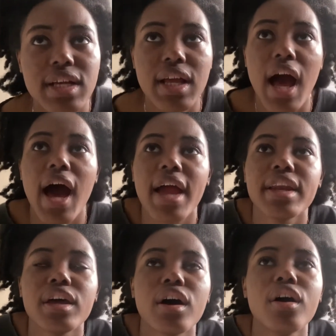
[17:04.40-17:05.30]

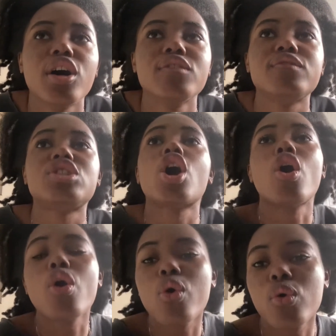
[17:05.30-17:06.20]
kind of
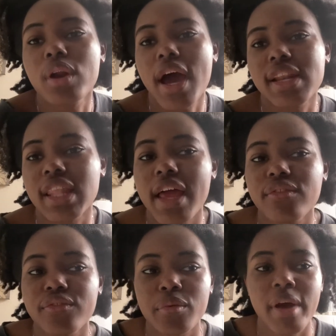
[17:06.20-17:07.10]
tone I'd like
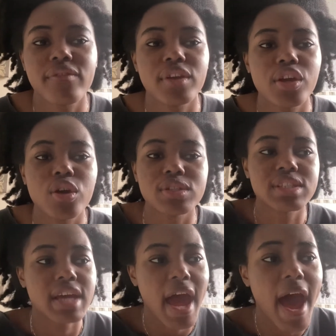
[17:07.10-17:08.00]
for my videos
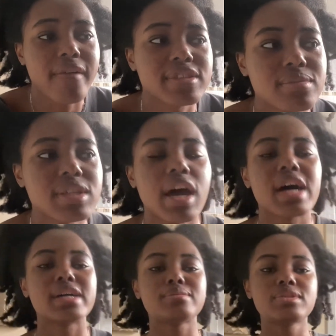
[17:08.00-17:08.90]
to have
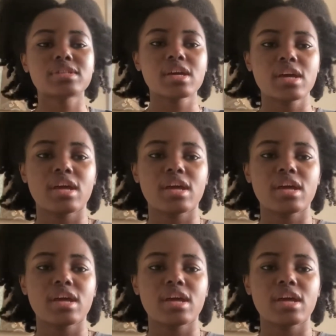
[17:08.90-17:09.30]
sometimes,